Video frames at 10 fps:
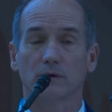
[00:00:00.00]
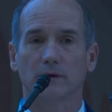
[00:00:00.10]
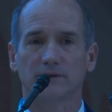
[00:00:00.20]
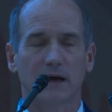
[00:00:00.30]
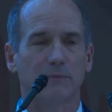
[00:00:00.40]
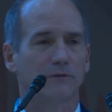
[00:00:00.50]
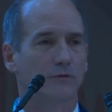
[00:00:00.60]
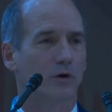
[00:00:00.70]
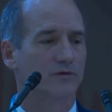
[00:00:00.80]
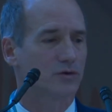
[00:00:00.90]
diabetic
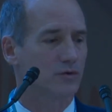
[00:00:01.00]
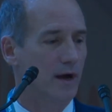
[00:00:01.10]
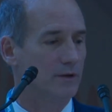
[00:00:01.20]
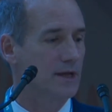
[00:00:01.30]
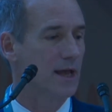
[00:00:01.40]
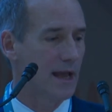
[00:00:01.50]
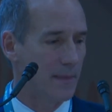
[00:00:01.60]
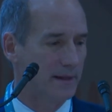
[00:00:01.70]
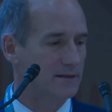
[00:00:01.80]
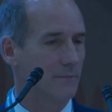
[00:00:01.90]
foot ulcer trials,
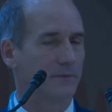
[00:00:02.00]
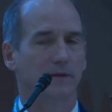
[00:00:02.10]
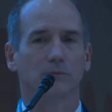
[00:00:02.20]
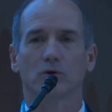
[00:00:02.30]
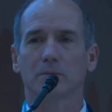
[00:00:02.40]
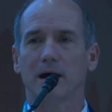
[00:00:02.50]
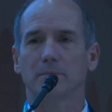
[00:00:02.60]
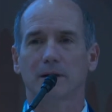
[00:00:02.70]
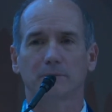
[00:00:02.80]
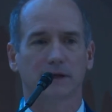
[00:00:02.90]
and that's something that will come out in
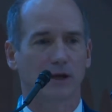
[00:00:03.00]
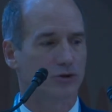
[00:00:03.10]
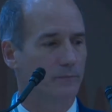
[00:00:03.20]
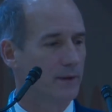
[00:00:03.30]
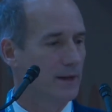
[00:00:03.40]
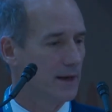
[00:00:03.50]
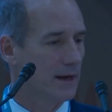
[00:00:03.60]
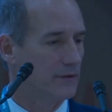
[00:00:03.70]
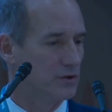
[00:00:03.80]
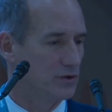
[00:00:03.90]
publication
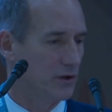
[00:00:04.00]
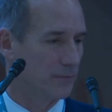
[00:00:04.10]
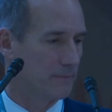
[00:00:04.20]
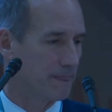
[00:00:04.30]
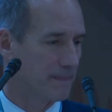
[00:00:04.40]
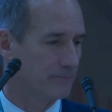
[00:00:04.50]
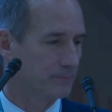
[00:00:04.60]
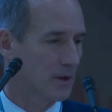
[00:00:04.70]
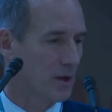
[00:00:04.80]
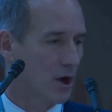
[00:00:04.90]
this year.
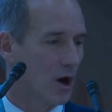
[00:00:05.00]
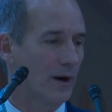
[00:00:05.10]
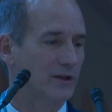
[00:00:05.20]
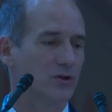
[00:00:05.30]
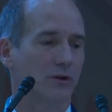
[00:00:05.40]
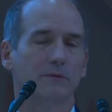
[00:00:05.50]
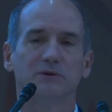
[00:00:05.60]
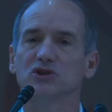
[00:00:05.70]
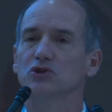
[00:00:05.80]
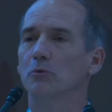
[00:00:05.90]
All right, so let me
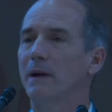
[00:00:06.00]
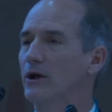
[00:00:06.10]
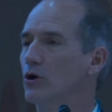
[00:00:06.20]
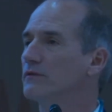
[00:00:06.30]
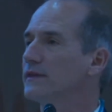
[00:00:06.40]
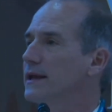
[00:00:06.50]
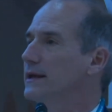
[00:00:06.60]
just go back over that